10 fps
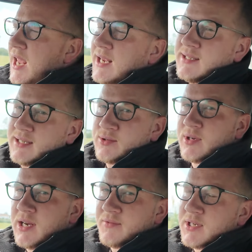to hate it, so
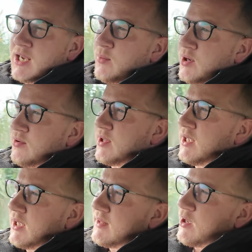I'd love to hear what you
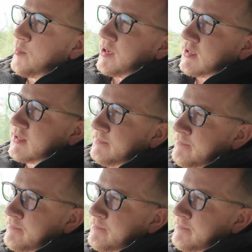think in the comments.